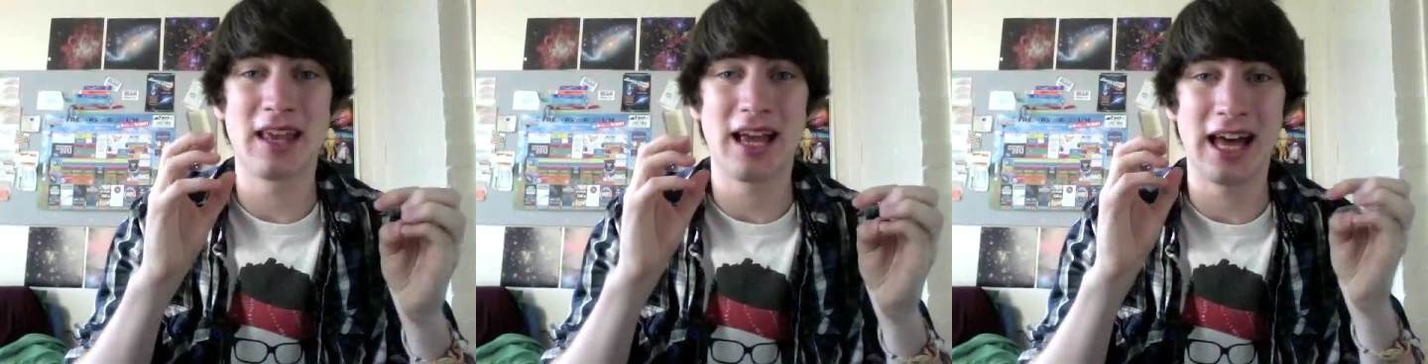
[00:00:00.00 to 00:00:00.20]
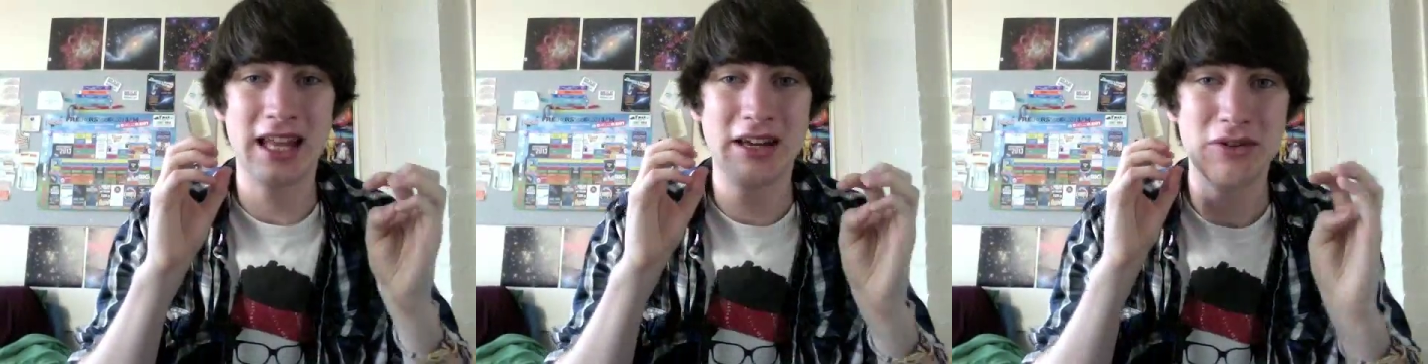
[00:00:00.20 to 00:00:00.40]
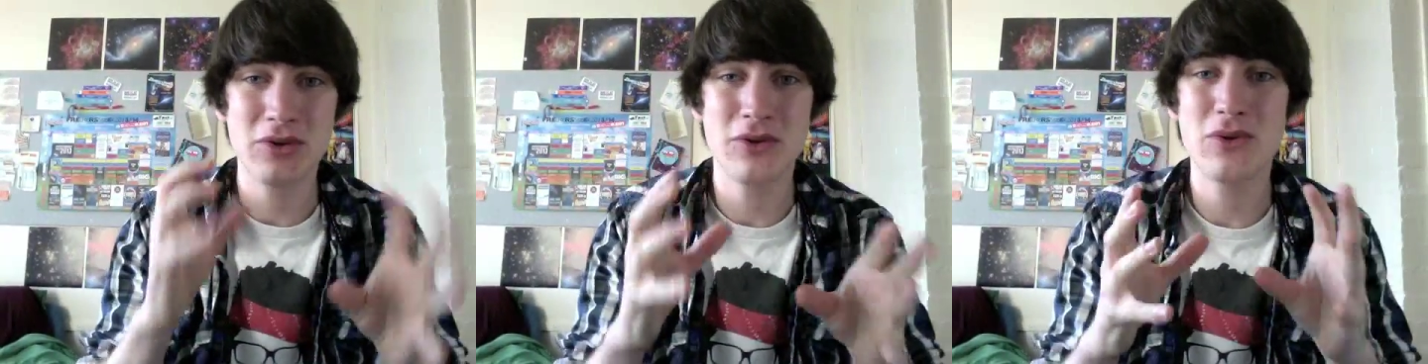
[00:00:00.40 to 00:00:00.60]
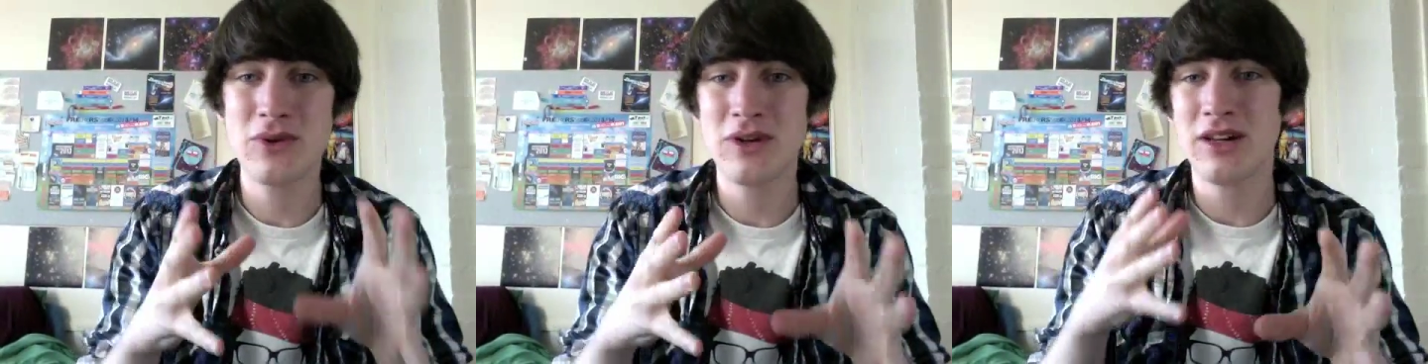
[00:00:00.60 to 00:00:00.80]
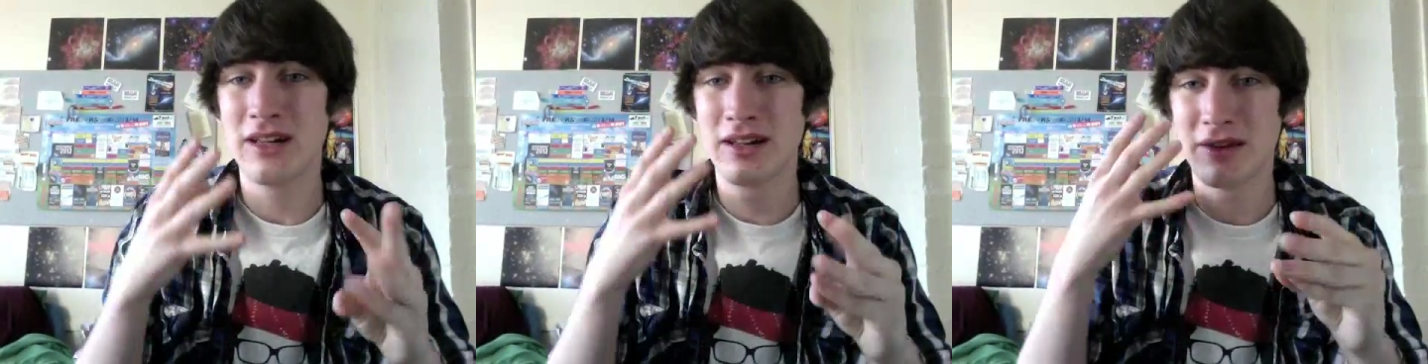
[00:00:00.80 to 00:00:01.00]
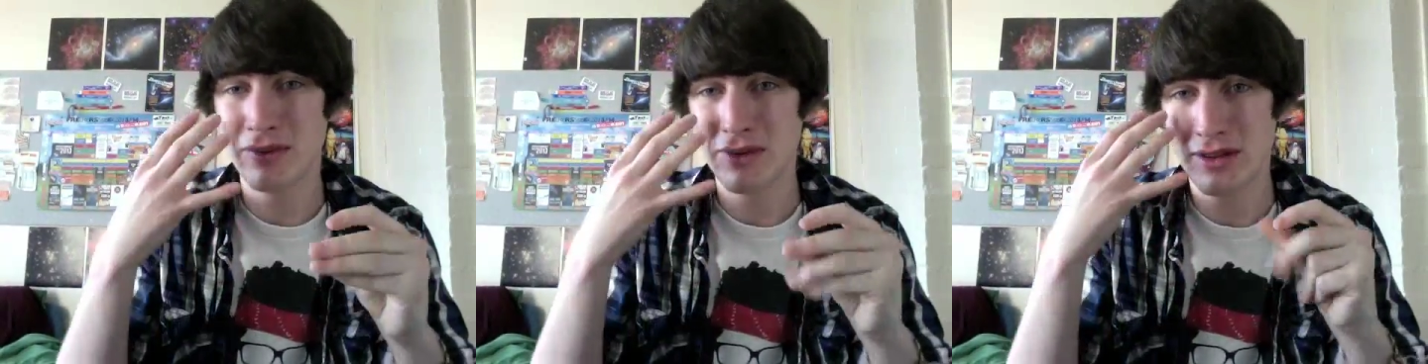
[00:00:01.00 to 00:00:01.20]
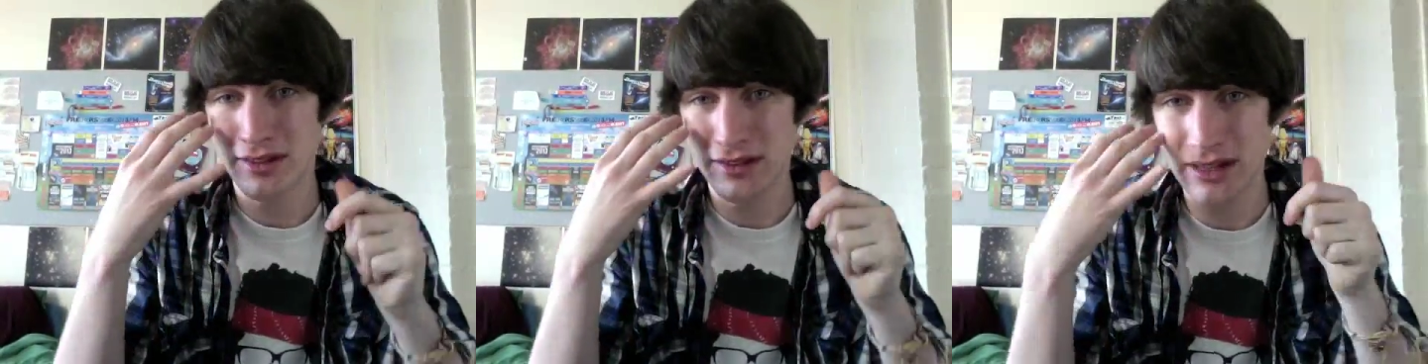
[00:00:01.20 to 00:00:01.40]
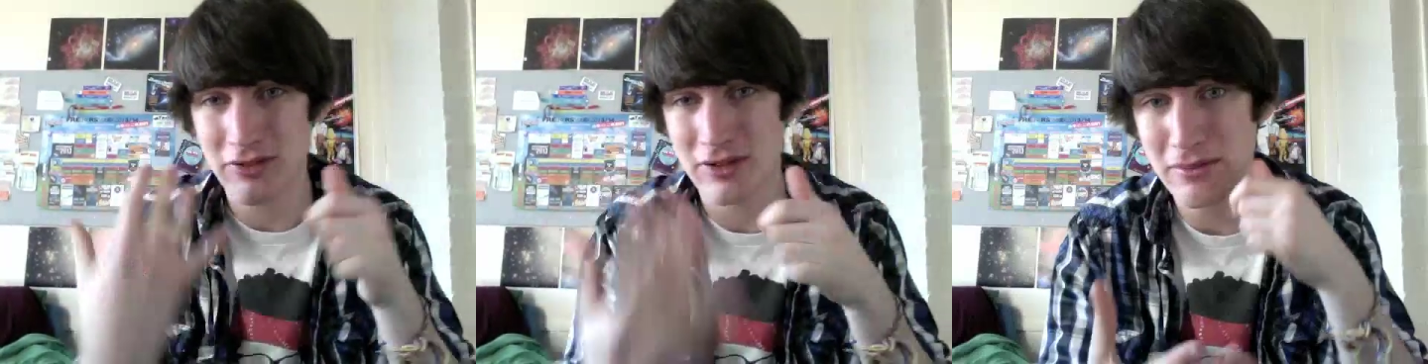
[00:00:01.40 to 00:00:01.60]
and they're all with
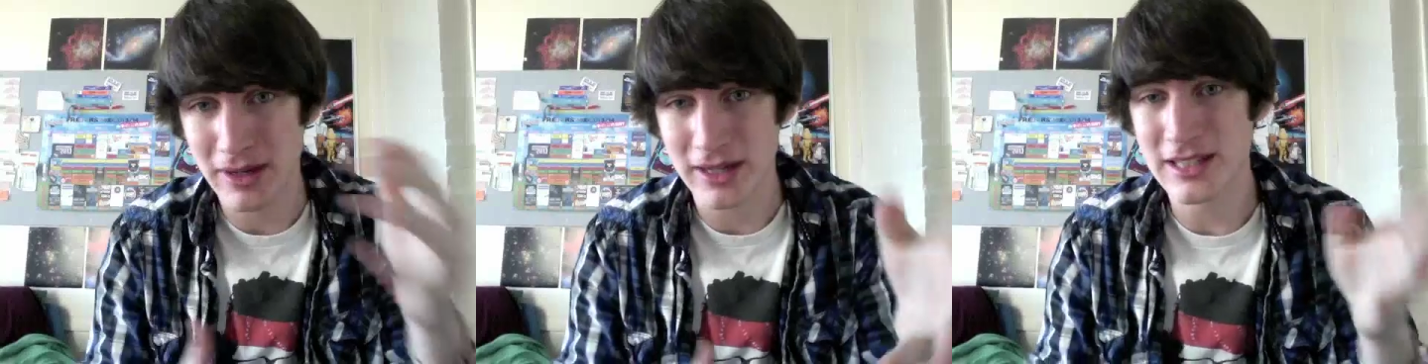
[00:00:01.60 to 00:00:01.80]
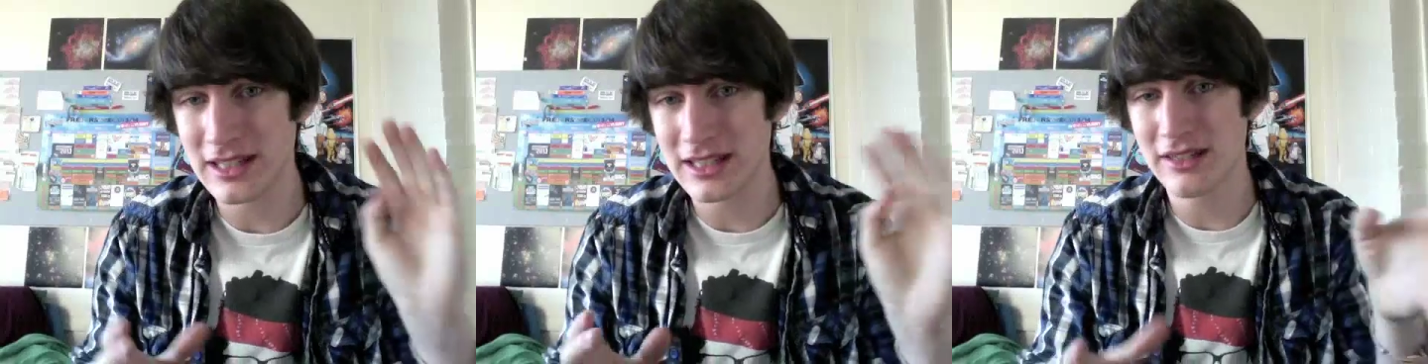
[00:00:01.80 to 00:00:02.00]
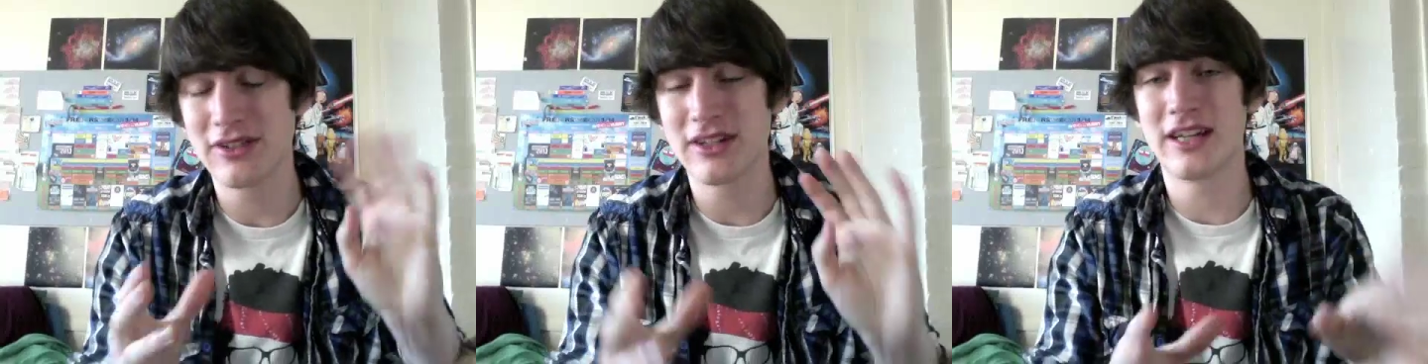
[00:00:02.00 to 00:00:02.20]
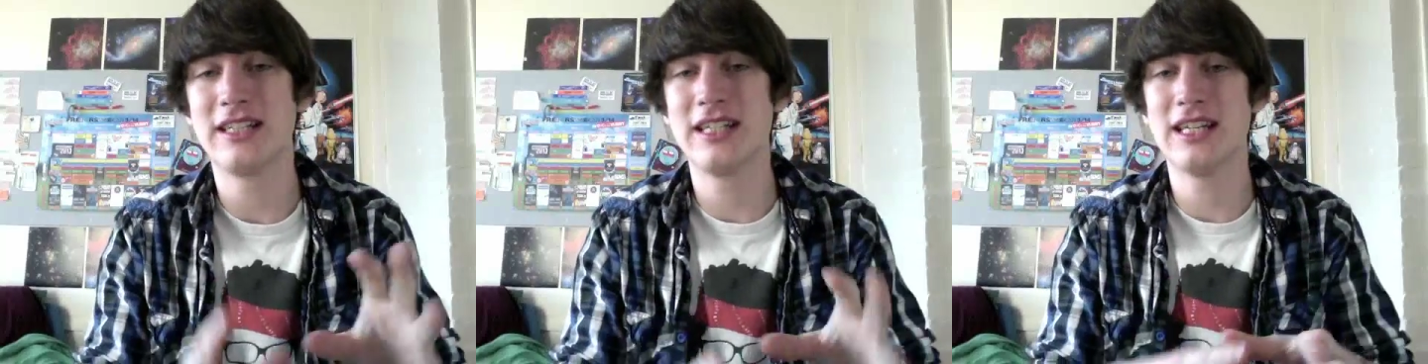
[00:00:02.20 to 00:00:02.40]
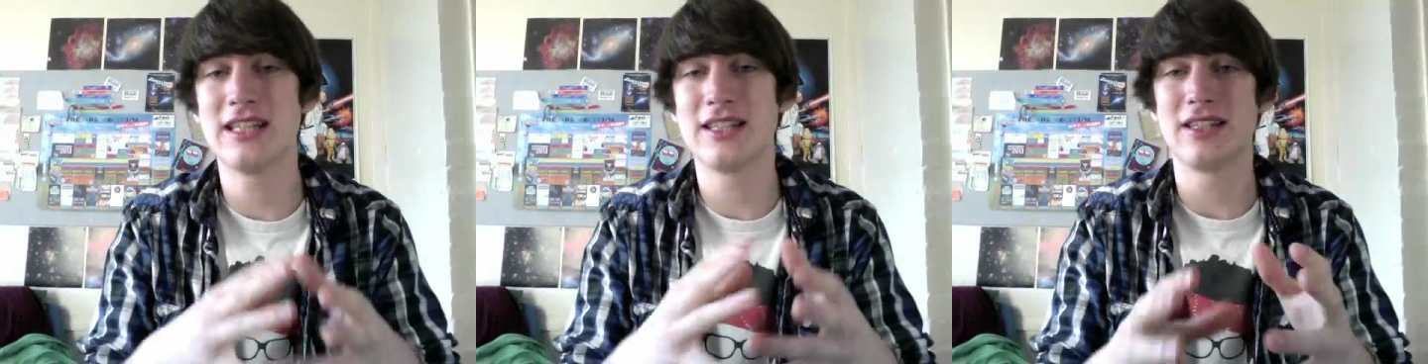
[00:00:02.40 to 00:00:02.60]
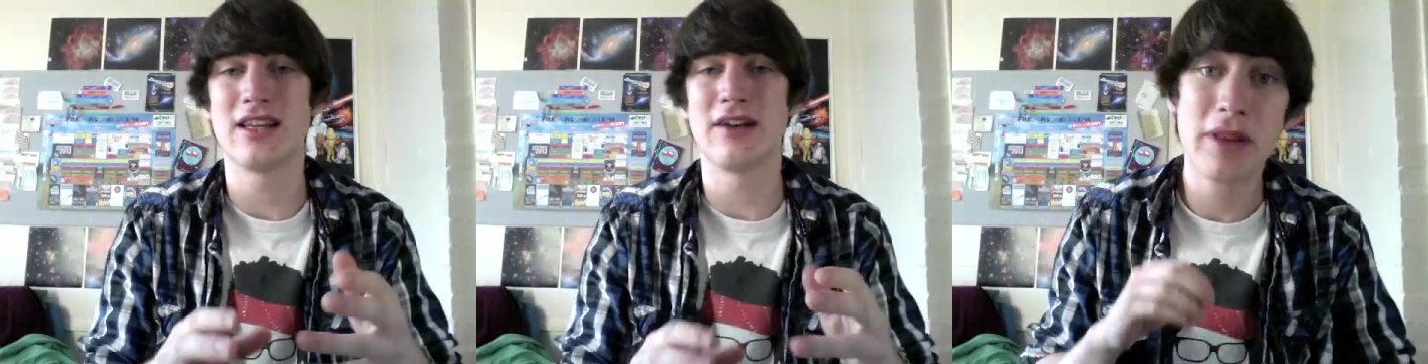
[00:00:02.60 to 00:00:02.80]
different minds and different ideas.